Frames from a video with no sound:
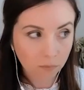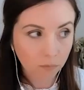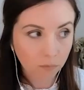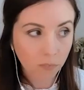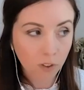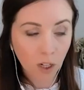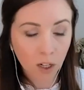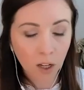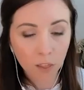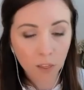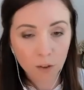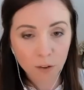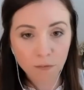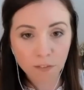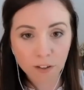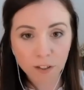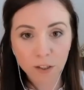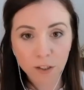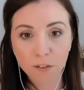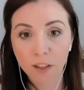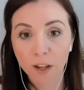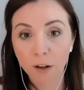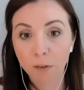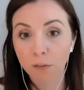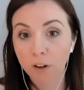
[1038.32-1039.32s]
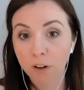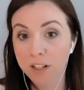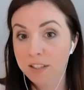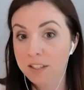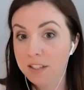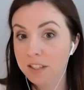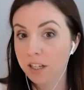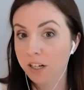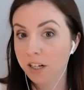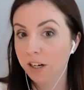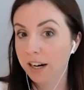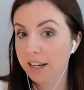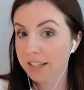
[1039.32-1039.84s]
other vendor that runs
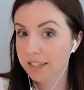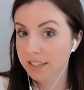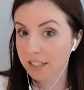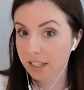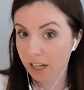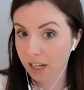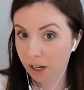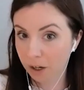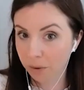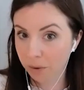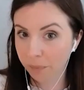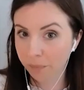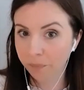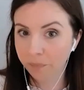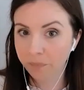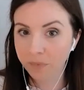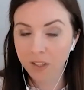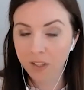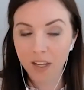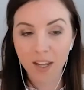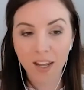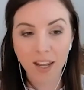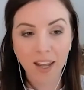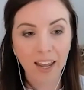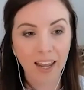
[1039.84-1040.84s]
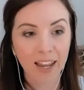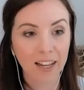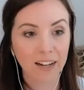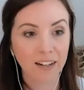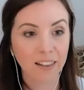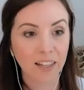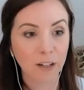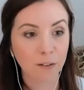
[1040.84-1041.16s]
their SEO, and they